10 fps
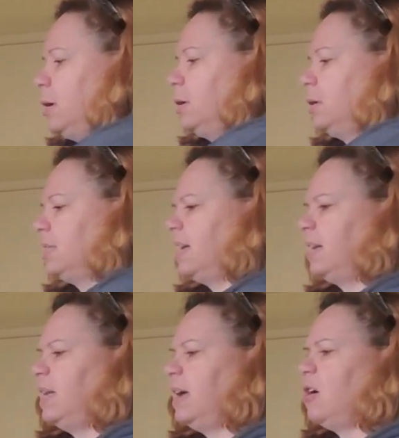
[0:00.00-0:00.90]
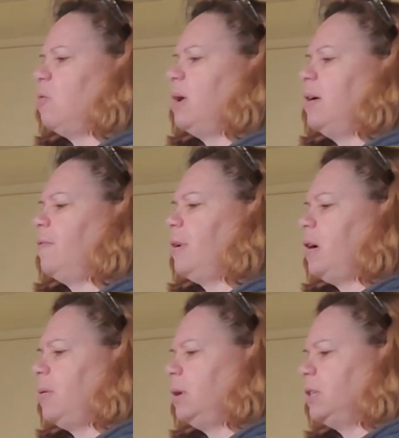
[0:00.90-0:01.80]
Just like now, if
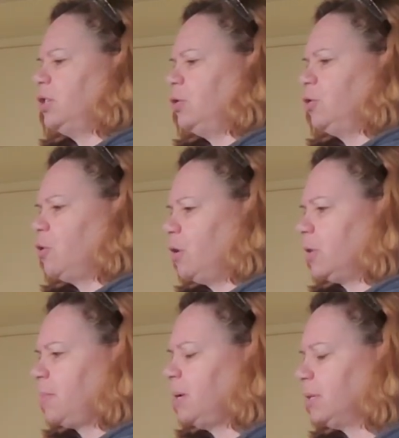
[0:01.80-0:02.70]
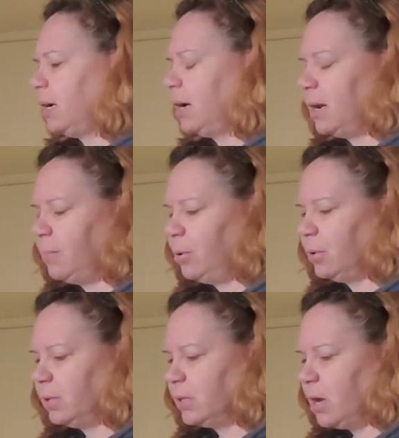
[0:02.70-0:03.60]
it's too short, that means I kind of put
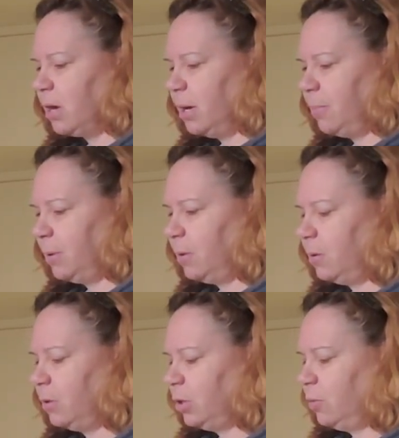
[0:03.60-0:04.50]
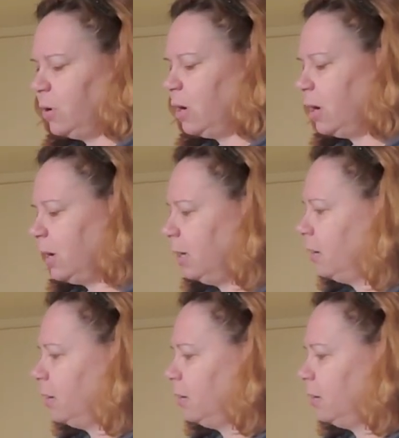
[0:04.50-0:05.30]
the sock up a little too high.